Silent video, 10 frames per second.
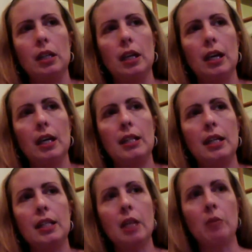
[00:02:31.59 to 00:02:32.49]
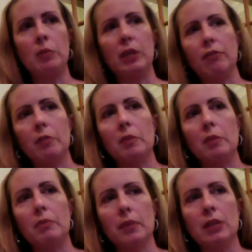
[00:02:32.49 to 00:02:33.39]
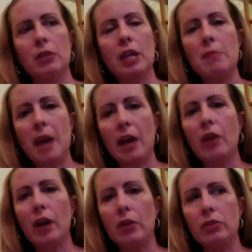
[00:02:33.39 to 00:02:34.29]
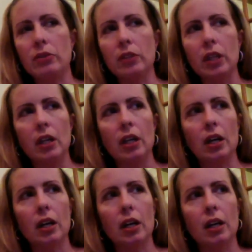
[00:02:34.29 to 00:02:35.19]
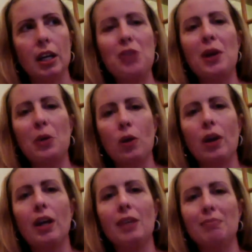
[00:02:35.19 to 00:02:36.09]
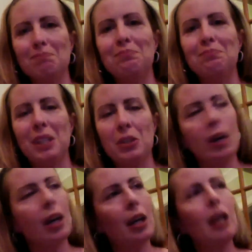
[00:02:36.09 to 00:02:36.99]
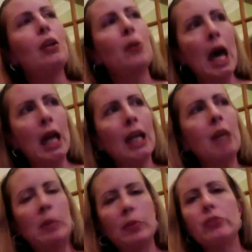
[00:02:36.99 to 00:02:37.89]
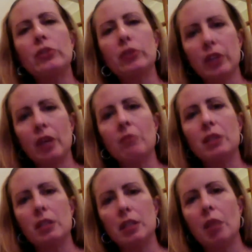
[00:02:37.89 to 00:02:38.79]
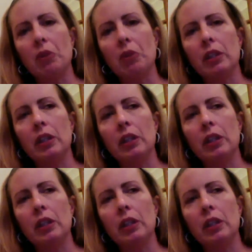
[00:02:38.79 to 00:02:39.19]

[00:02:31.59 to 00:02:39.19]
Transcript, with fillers: and Danny Thomas, being from a entertainment background, uh, he knew how to work it. He knew how to he knew how to get people to come to the table.